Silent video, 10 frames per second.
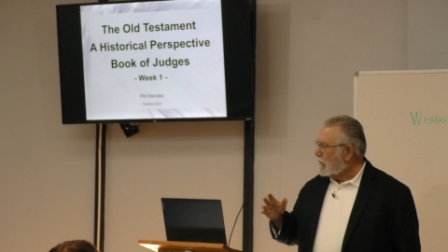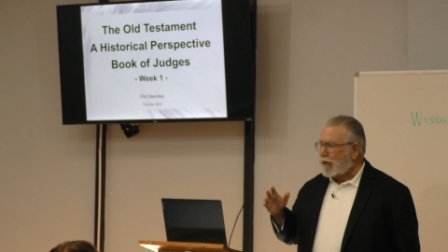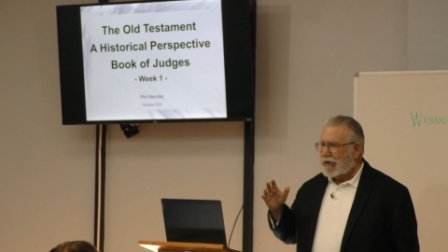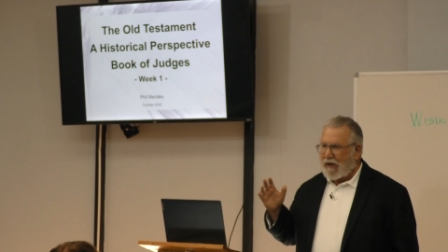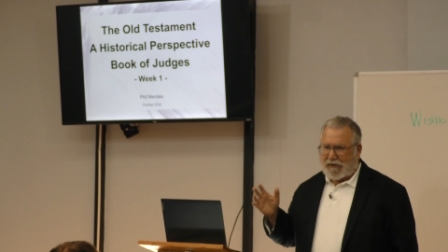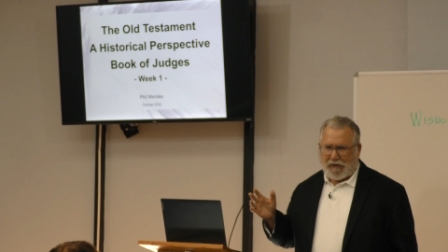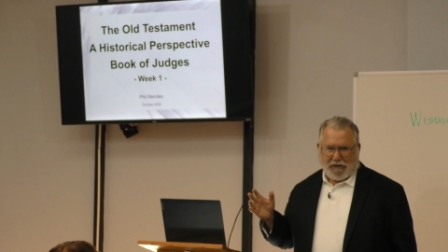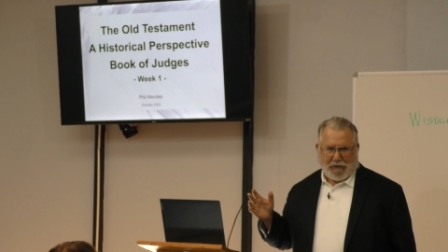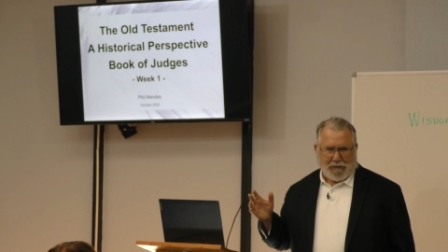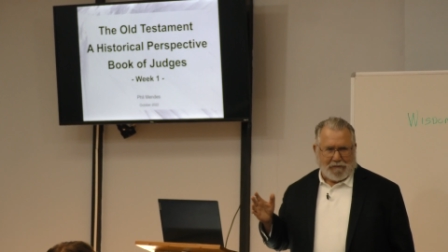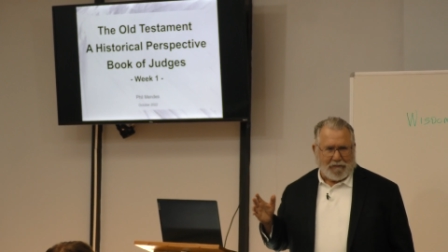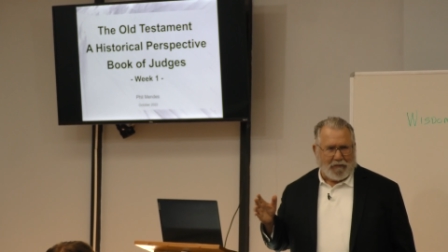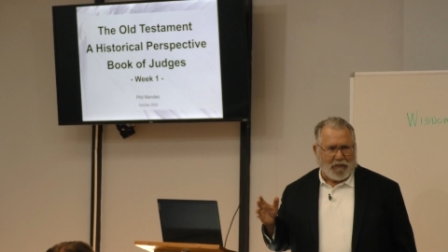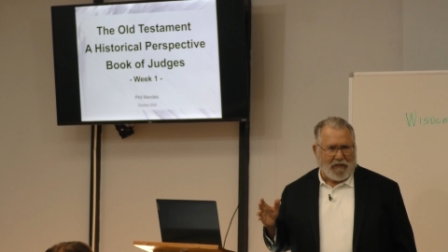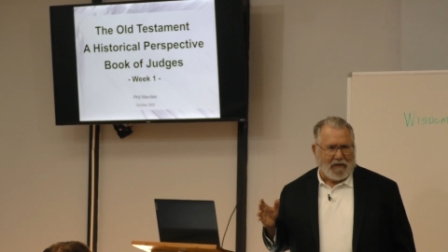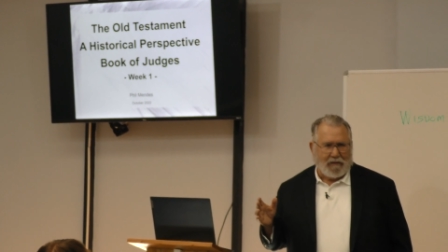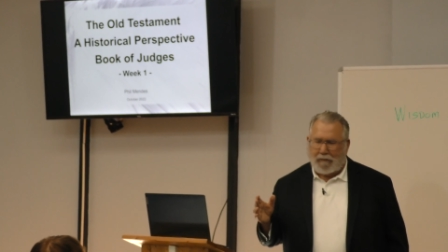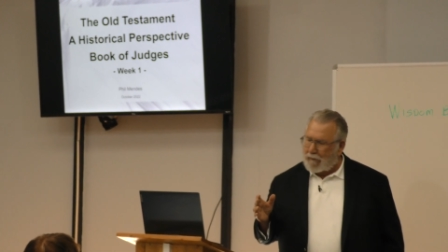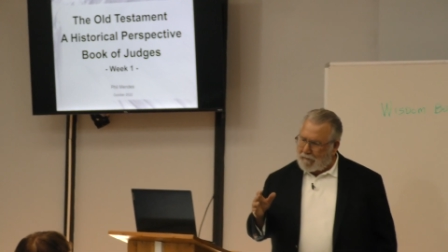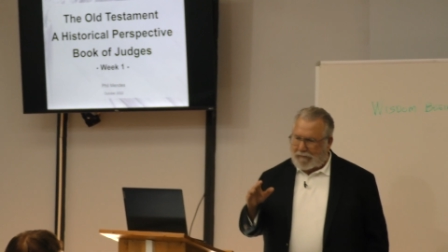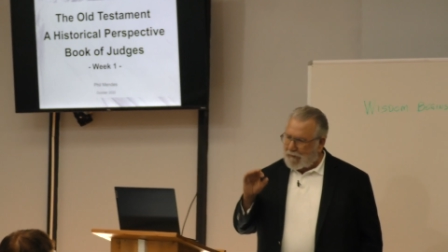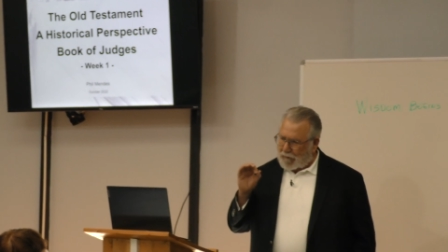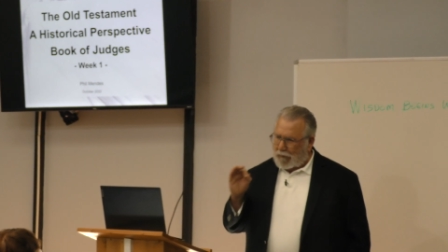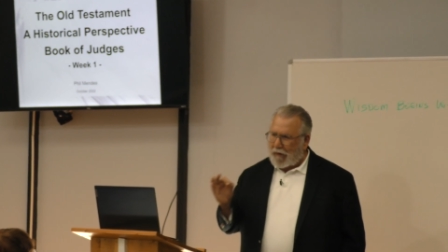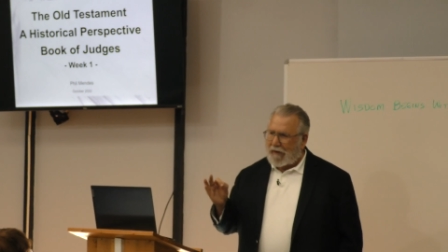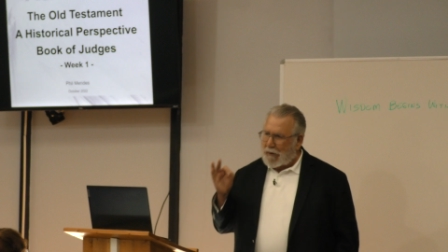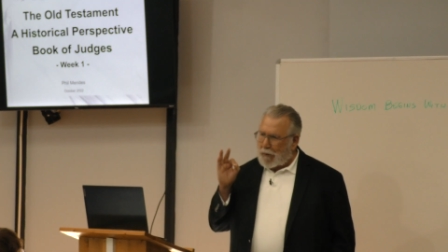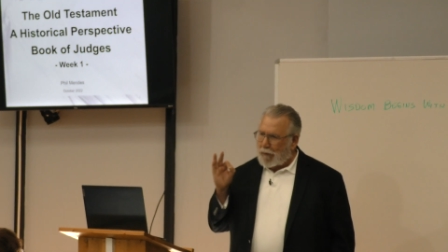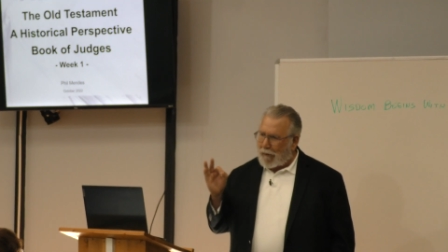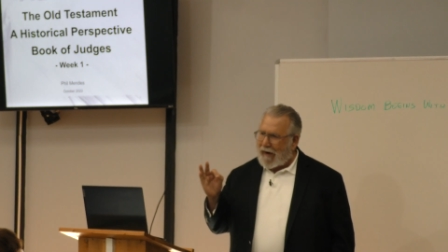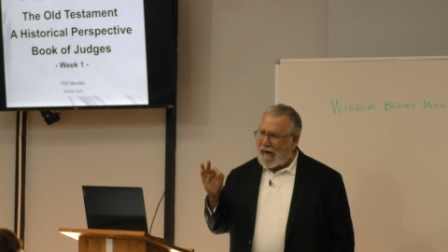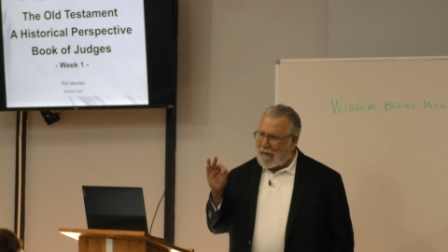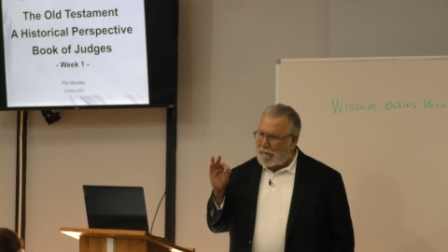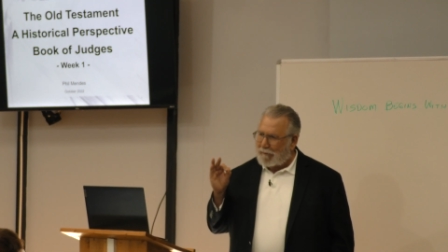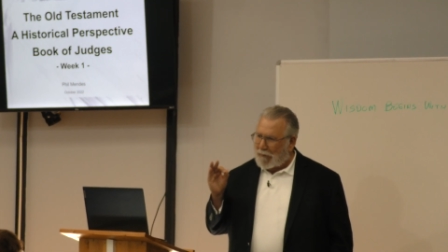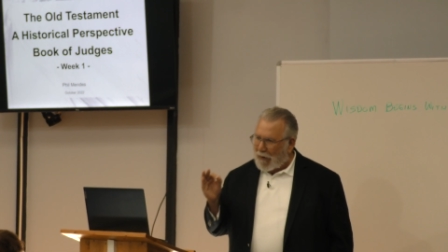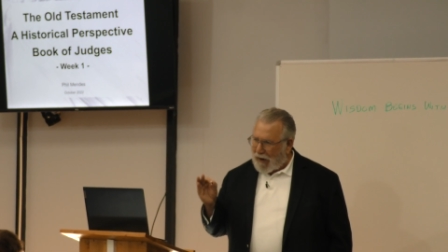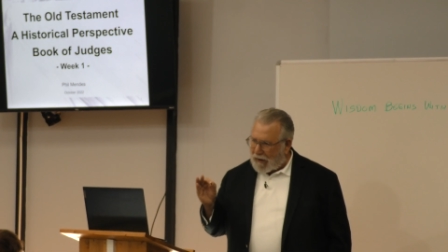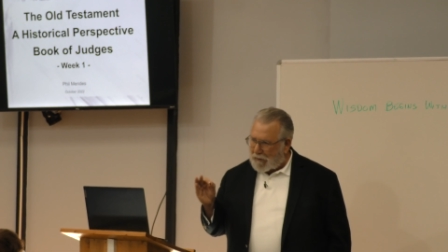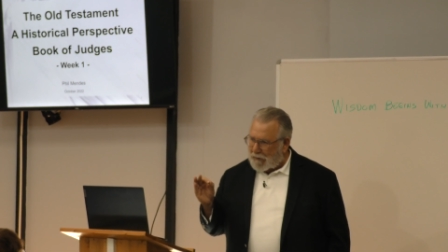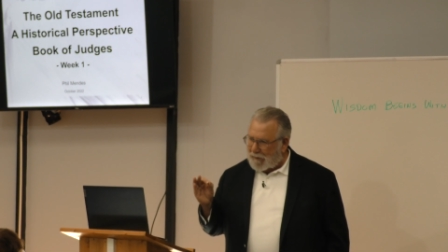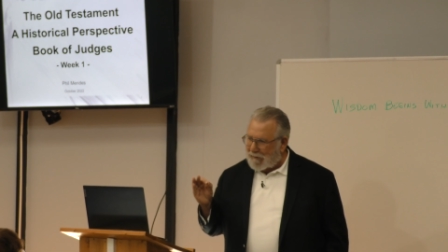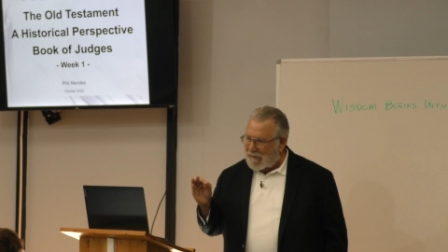Judges. Really great book.